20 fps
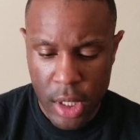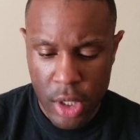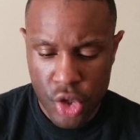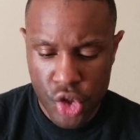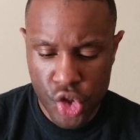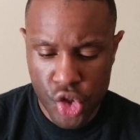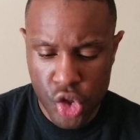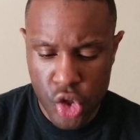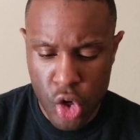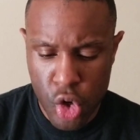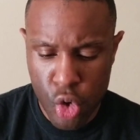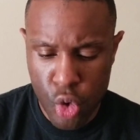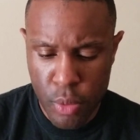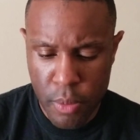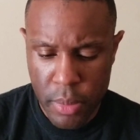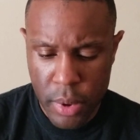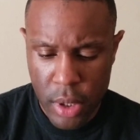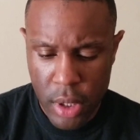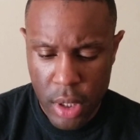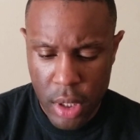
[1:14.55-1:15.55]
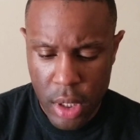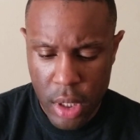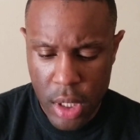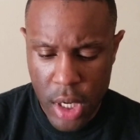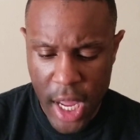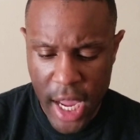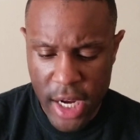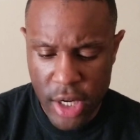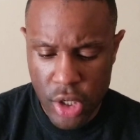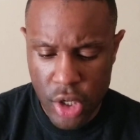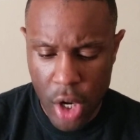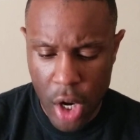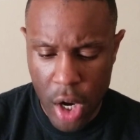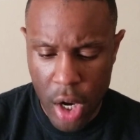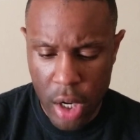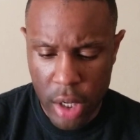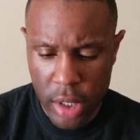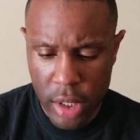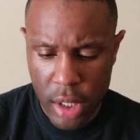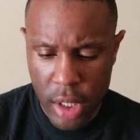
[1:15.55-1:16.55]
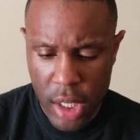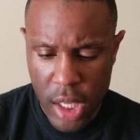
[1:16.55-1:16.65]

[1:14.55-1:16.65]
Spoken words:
Snoop, Nate Dogg,